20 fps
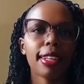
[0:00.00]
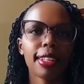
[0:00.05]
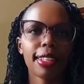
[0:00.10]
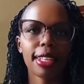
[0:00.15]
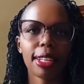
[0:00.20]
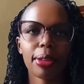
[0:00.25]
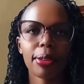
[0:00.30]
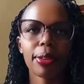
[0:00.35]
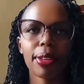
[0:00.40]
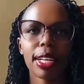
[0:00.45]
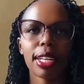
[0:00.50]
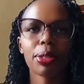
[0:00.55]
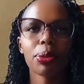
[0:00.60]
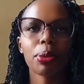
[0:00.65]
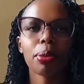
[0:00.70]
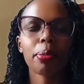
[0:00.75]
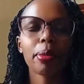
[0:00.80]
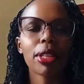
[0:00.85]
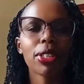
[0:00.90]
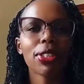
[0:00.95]
Now, as
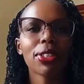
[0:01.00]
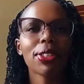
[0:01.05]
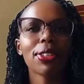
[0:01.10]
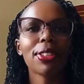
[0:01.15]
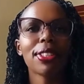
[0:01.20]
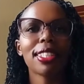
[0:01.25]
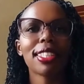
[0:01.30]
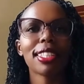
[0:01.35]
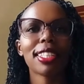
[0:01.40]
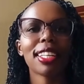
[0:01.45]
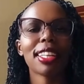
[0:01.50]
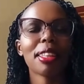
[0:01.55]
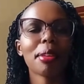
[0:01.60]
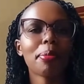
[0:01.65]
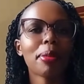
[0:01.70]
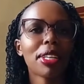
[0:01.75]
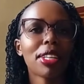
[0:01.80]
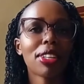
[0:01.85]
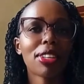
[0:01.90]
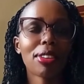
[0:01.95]
we mentioned in the
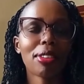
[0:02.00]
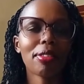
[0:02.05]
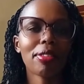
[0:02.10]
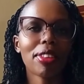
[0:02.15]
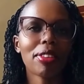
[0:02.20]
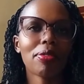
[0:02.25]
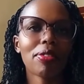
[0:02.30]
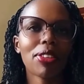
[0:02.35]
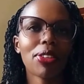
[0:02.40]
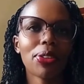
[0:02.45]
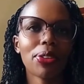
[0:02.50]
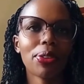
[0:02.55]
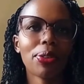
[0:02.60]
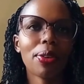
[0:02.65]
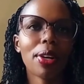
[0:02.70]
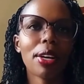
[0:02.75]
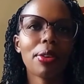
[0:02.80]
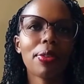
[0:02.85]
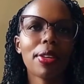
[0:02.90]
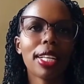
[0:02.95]
beginning of the
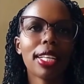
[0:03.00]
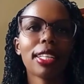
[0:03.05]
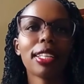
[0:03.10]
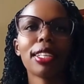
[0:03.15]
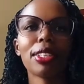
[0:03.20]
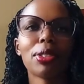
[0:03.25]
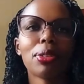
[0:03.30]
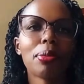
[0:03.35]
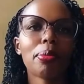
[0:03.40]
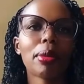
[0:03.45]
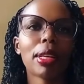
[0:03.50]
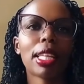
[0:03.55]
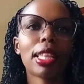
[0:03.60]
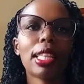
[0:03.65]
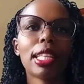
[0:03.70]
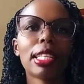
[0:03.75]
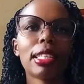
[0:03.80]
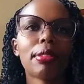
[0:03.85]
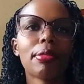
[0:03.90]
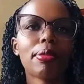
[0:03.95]
video, I would like us to make
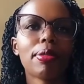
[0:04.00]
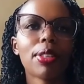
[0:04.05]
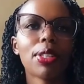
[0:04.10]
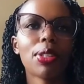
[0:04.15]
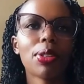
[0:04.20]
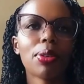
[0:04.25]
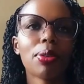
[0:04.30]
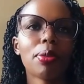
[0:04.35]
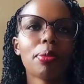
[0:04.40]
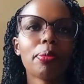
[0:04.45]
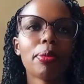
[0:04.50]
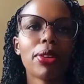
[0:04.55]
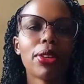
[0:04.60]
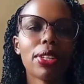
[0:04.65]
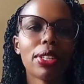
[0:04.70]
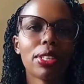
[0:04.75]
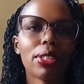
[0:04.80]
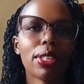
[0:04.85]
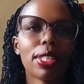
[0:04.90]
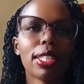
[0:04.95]
this video more
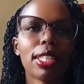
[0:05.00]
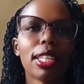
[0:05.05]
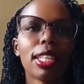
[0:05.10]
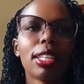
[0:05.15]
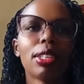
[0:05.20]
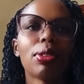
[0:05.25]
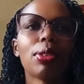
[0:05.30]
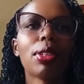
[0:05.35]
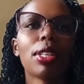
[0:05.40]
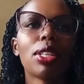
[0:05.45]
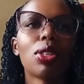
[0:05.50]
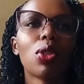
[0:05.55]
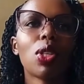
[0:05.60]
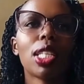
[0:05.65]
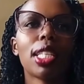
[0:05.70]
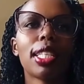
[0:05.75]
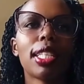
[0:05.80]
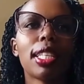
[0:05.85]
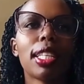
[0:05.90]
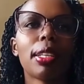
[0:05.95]
interesting so that
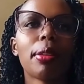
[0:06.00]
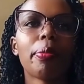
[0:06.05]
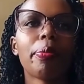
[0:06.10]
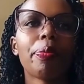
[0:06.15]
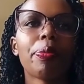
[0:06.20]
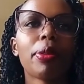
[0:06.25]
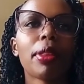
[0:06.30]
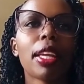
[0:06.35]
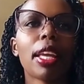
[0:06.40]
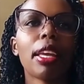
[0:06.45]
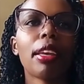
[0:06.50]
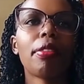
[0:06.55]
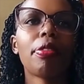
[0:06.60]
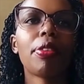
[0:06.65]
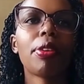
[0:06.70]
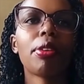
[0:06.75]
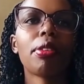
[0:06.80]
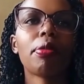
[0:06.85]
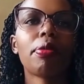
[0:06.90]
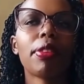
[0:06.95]
we see
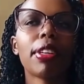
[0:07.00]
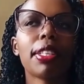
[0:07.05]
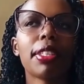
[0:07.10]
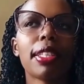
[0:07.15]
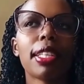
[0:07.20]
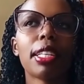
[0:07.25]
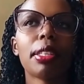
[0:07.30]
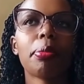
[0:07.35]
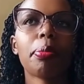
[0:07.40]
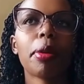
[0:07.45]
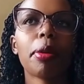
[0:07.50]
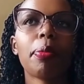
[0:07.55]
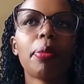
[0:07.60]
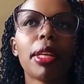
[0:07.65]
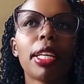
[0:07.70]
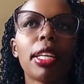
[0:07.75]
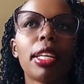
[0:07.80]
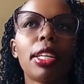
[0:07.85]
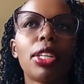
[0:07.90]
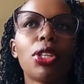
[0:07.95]
if you invested
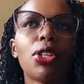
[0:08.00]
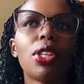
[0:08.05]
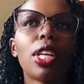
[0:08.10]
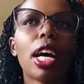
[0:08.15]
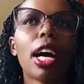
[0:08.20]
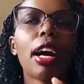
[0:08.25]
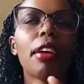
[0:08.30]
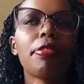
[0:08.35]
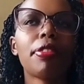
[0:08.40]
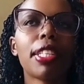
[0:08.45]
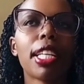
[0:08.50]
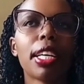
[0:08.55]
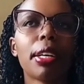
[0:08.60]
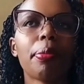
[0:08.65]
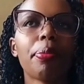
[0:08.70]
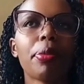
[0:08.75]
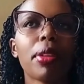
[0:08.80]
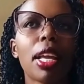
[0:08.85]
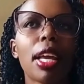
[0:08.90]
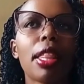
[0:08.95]
maybe
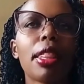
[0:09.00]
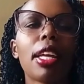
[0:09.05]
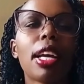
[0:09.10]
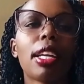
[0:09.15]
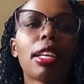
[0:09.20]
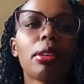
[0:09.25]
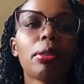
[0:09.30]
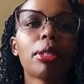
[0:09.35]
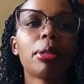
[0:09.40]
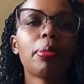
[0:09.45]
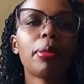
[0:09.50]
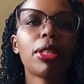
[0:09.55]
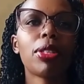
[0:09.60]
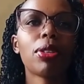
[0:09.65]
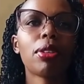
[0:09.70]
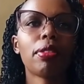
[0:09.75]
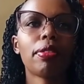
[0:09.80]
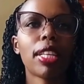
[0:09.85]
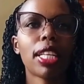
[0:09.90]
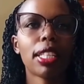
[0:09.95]
after the
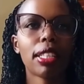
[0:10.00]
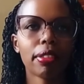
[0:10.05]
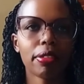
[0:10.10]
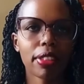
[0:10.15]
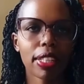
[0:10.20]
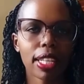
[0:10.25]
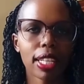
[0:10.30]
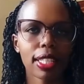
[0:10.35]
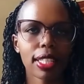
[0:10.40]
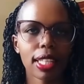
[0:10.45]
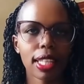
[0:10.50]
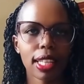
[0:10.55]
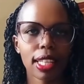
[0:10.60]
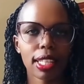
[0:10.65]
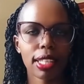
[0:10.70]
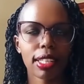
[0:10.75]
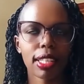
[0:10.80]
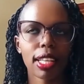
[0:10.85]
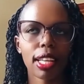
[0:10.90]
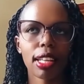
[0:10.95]
announcement of the dividends
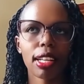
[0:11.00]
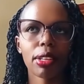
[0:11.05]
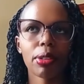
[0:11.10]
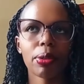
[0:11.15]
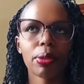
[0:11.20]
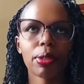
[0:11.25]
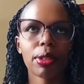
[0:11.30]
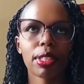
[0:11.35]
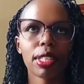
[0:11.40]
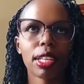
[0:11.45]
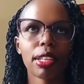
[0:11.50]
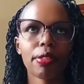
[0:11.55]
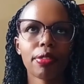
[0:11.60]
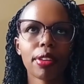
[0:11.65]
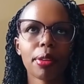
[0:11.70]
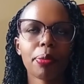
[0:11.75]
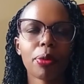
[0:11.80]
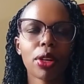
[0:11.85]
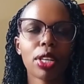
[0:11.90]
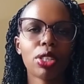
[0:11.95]
this year, that was in
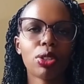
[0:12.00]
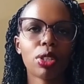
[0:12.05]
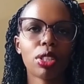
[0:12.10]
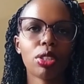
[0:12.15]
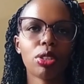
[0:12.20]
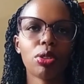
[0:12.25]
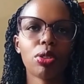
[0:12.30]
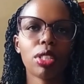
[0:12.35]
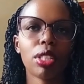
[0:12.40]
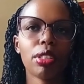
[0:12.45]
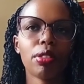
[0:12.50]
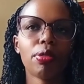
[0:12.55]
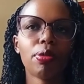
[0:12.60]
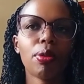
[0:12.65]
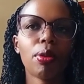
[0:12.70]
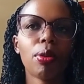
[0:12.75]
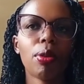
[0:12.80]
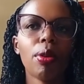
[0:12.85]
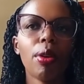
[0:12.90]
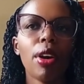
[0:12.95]
February
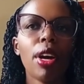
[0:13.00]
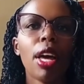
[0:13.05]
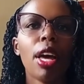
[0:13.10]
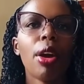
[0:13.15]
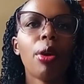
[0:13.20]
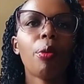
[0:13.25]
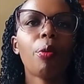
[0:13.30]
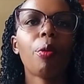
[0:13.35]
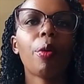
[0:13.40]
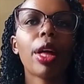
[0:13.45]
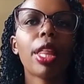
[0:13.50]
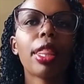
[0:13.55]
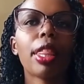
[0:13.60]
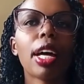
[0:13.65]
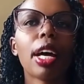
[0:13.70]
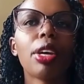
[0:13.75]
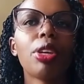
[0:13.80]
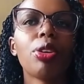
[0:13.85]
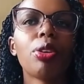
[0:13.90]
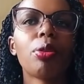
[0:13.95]
2024,
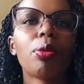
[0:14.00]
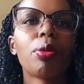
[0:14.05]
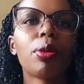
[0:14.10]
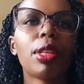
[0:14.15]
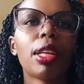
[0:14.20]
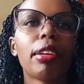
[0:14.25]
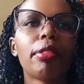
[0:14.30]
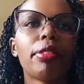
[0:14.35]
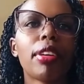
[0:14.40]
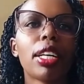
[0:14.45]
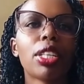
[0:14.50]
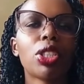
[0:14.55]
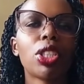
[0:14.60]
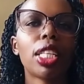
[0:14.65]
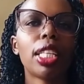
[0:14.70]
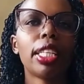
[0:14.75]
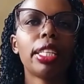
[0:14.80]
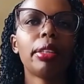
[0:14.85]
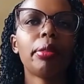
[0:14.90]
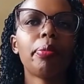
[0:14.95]
whether you could have
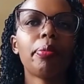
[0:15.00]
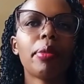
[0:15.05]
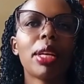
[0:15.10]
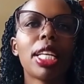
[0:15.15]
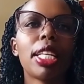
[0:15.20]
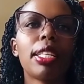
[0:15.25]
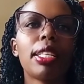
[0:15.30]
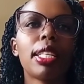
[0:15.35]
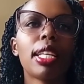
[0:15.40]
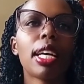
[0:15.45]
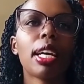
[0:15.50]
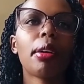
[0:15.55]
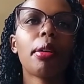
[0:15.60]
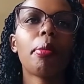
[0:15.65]
actually made